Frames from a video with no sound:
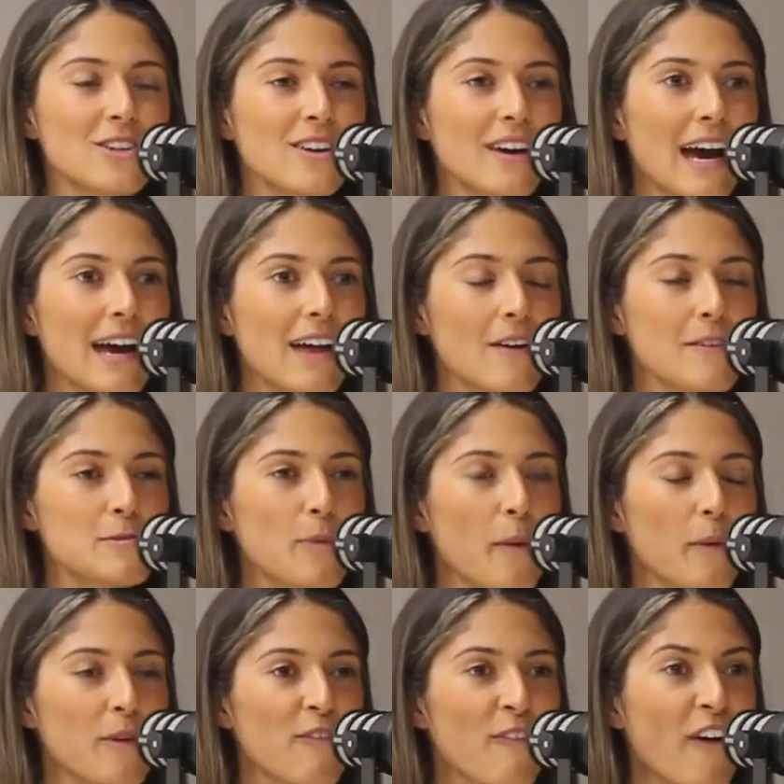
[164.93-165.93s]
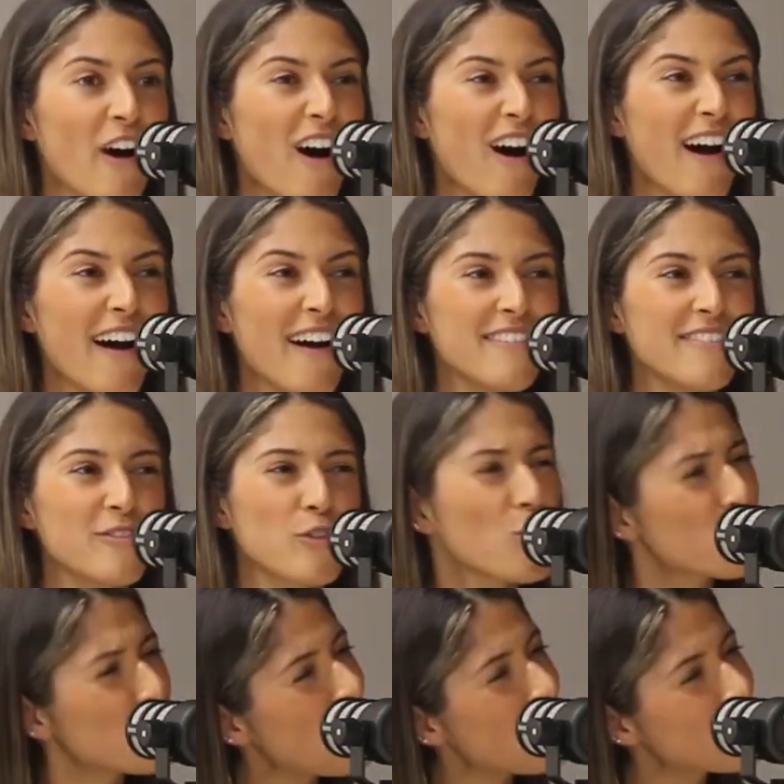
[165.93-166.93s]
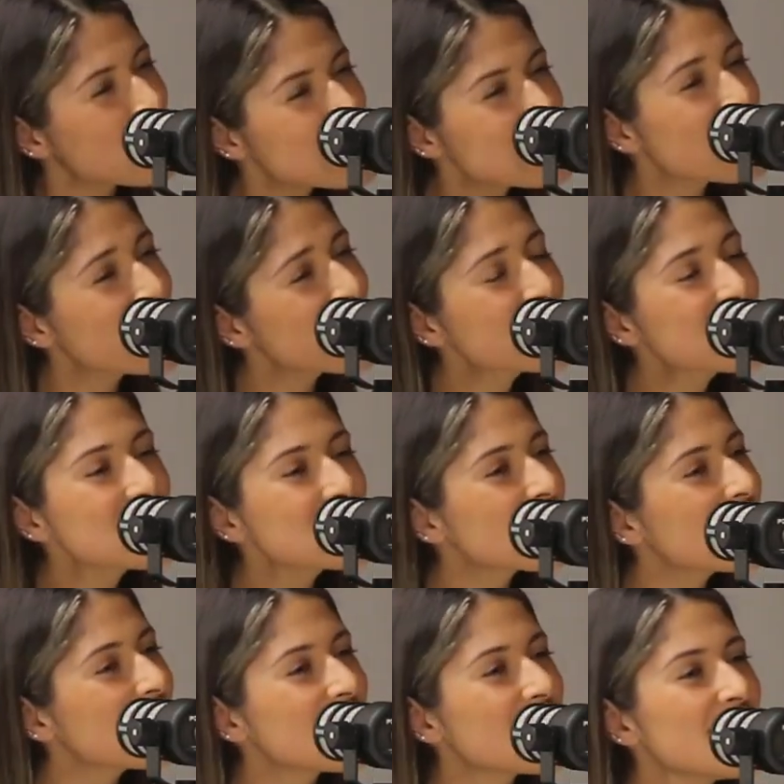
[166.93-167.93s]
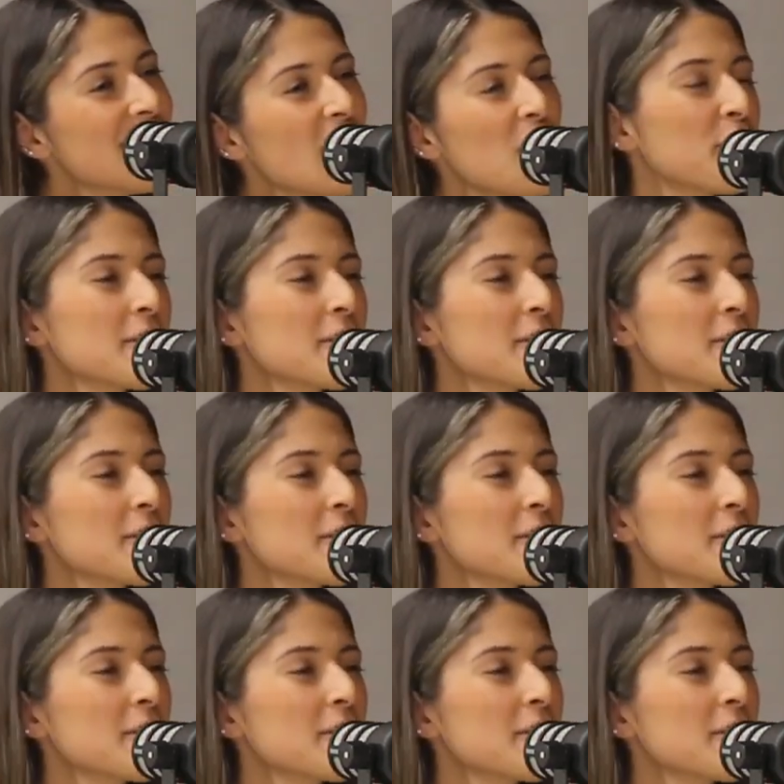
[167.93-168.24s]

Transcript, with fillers: Hey, that was probably 4 or 5 years ago. So okay, wow.